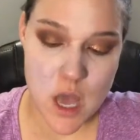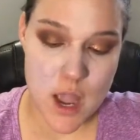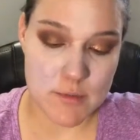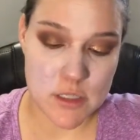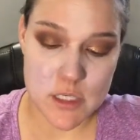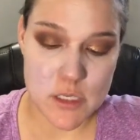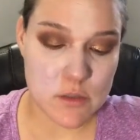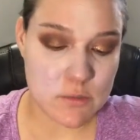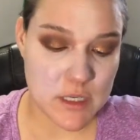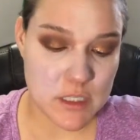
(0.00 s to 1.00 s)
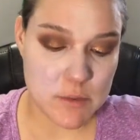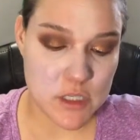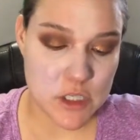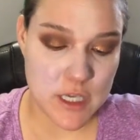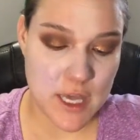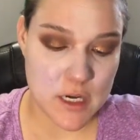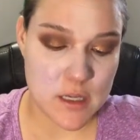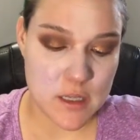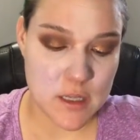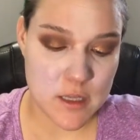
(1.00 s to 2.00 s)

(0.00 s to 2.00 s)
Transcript: I'm just gonna use my sponge again.